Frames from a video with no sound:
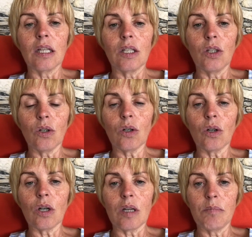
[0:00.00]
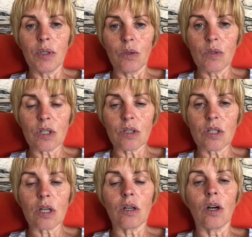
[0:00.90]
your
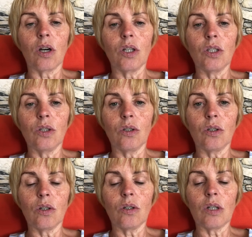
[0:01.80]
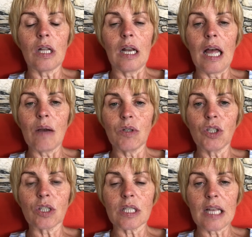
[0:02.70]
abusers, or you're allowing
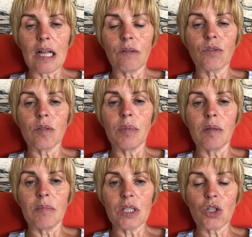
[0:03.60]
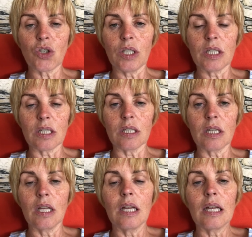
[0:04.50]
yourself to be mistreated,
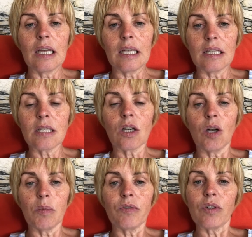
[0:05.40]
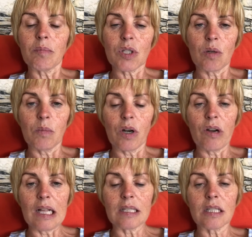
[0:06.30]
is coming from somewhere
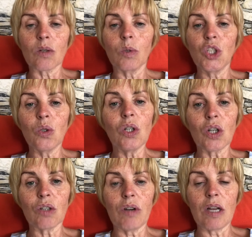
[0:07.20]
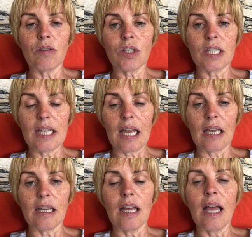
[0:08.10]
else. So when you look around
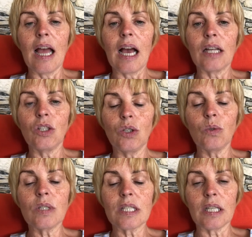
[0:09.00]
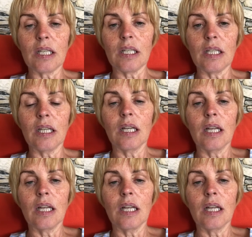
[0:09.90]
today and you see